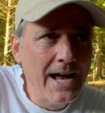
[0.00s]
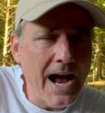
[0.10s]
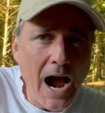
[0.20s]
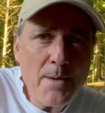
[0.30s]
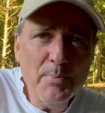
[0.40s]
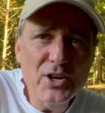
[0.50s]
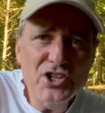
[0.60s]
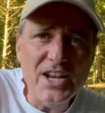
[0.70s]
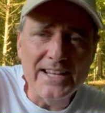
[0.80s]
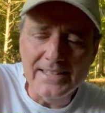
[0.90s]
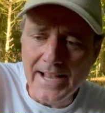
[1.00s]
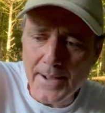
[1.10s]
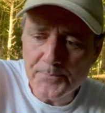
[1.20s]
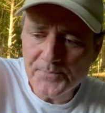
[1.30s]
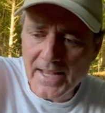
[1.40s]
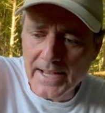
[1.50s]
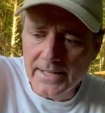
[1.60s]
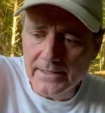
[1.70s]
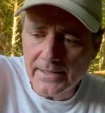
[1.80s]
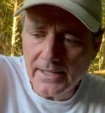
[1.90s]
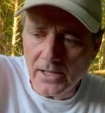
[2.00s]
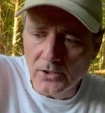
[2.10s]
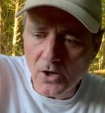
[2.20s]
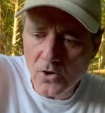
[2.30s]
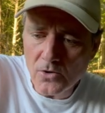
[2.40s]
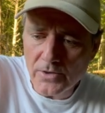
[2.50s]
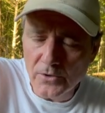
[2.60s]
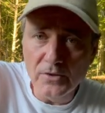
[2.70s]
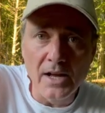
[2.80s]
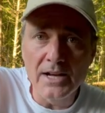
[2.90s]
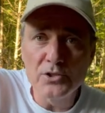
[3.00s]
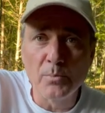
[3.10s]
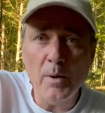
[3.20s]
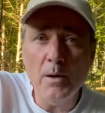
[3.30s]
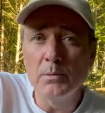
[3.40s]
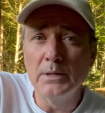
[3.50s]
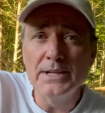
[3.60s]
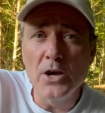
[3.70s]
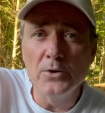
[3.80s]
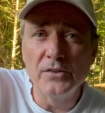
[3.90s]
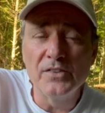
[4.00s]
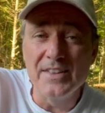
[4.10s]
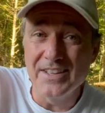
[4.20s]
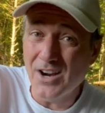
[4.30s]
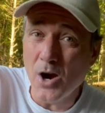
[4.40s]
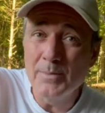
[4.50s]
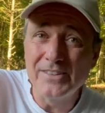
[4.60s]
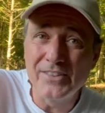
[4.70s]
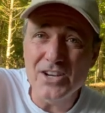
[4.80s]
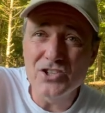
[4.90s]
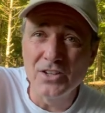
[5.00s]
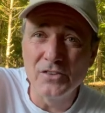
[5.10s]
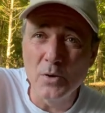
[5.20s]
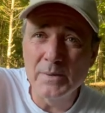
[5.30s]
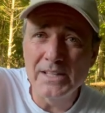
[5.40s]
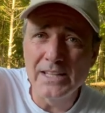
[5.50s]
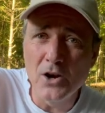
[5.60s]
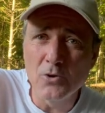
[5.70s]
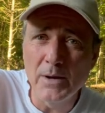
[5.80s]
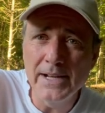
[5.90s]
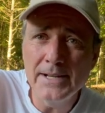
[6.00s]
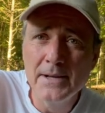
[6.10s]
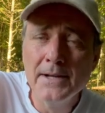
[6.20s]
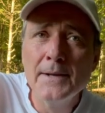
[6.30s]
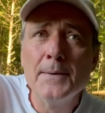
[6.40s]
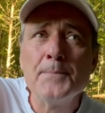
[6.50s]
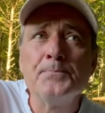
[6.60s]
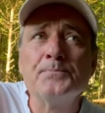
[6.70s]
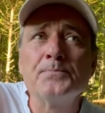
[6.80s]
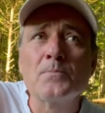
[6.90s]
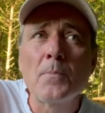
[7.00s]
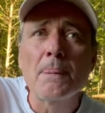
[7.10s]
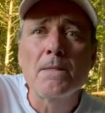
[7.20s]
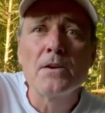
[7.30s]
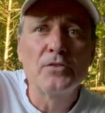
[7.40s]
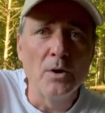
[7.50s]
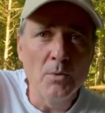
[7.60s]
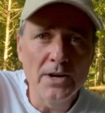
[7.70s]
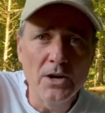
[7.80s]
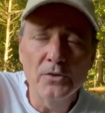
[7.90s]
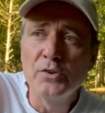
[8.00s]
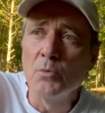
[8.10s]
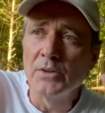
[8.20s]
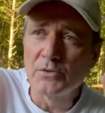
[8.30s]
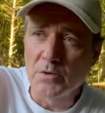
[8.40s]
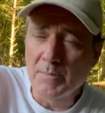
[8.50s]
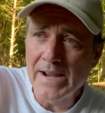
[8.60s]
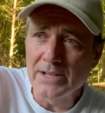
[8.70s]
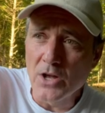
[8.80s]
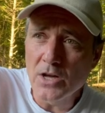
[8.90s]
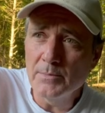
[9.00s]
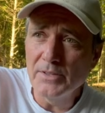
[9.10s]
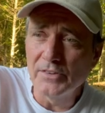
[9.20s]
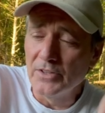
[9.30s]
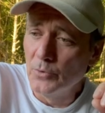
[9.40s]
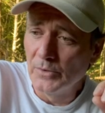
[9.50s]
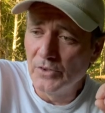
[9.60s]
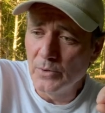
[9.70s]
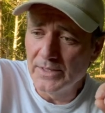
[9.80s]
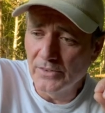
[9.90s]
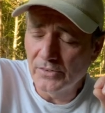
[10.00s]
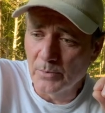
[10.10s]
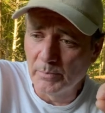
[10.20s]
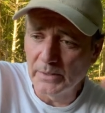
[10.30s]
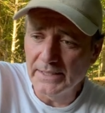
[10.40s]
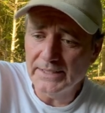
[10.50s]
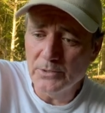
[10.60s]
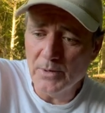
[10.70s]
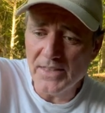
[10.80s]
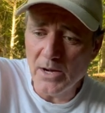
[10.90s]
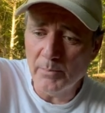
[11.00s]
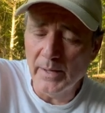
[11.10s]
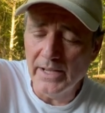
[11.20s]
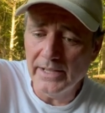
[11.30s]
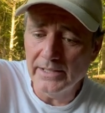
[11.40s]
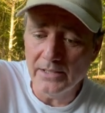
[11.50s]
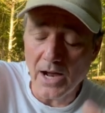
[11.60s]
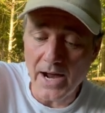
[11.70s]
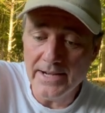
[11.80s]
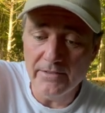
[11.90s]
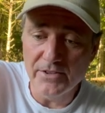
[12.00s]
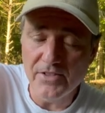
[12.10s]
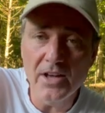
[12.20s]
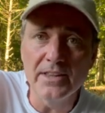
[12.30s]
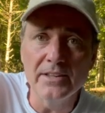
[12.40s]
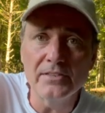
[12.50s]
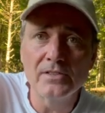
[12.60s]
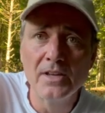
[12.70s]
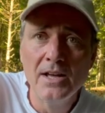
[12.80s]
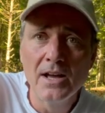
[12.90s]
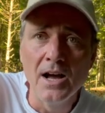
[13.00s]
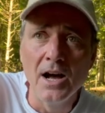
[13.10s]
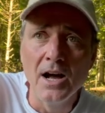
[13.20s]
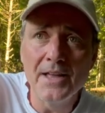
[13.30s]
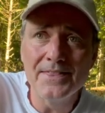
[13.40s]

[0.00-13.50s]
I appreciate that. And along those lines, you'll probably notice that the comment section is open again already. Someone else who wants to remain anonymous and who is doing this completely without pay. I never thought of this. Uh,